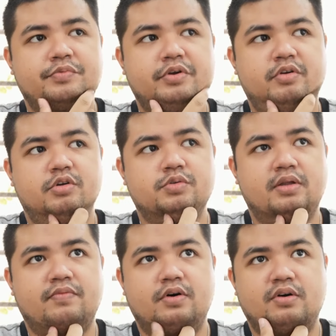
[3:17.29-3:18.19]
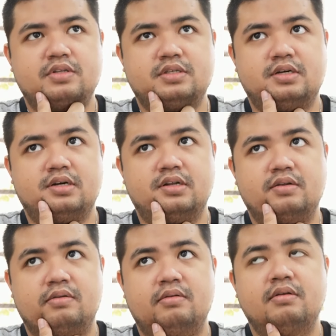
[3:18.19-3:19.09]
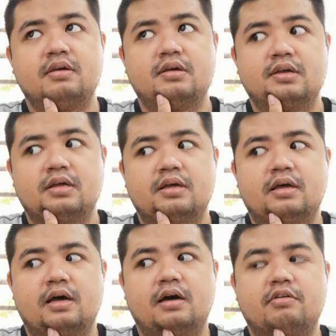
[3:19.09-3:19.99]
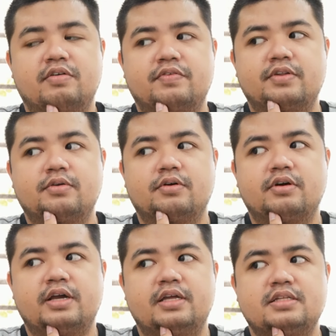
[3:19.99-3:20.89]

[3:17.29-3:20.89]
We usually focus on Gryffindor